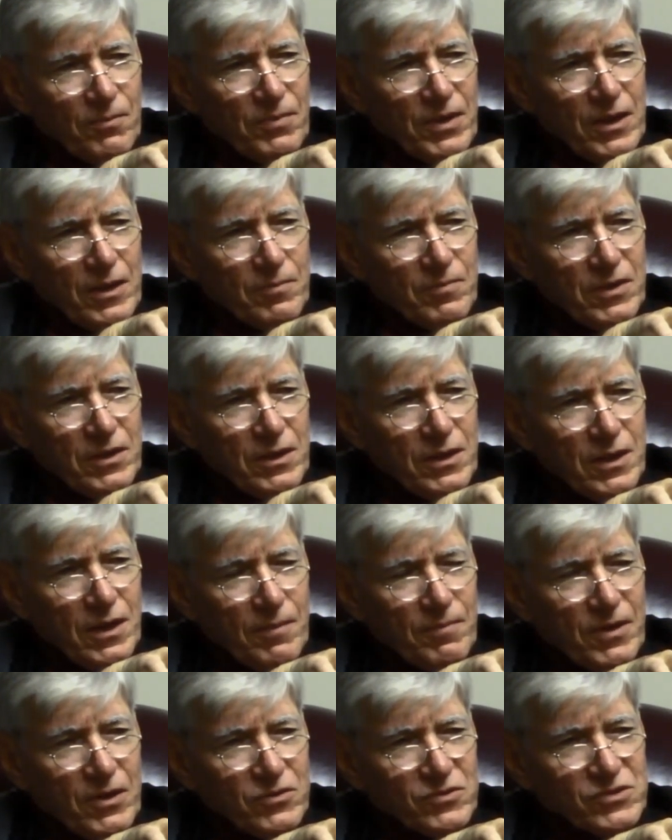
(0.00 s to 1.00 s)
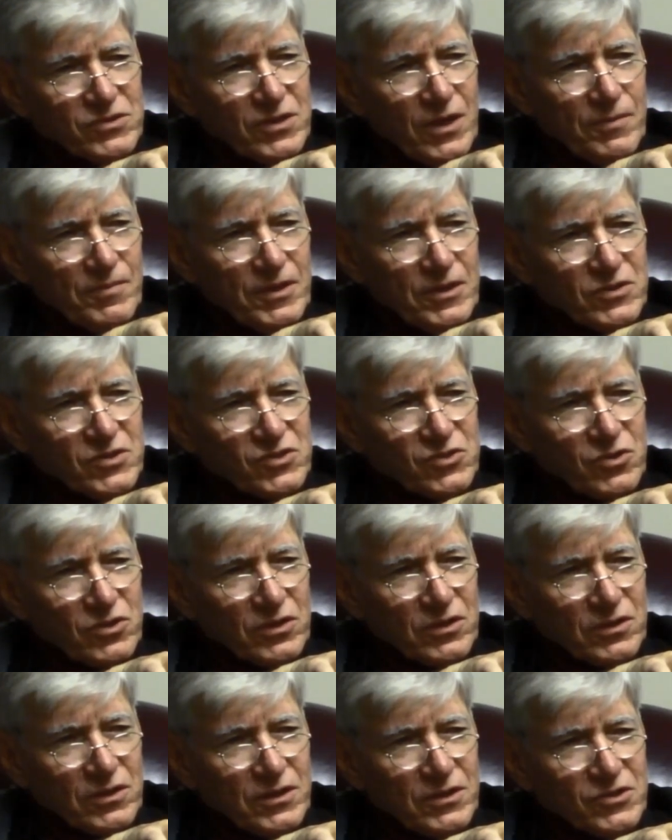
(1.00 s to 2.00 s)
It may be about some
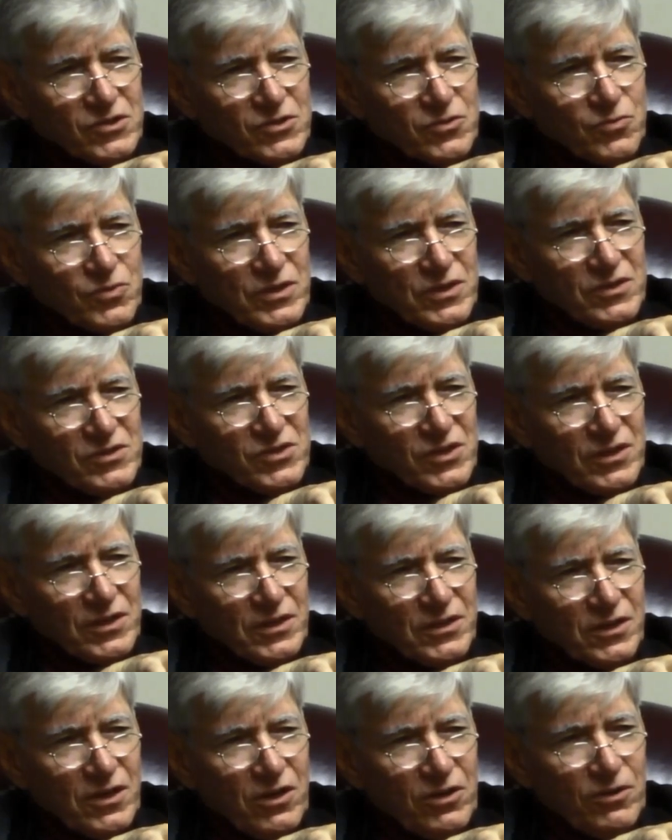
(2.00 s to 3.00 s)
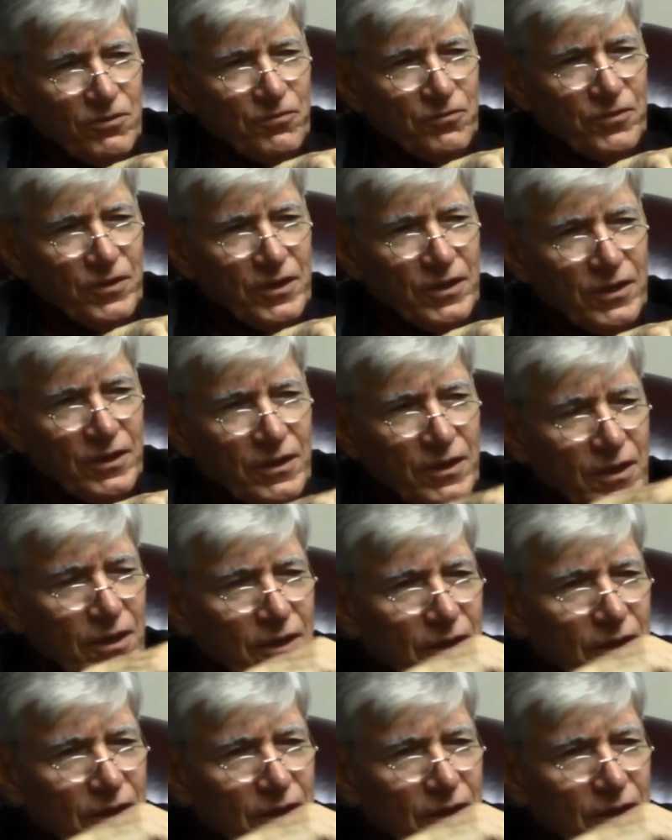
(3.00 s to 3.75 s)
encircling, squeezing, engulfing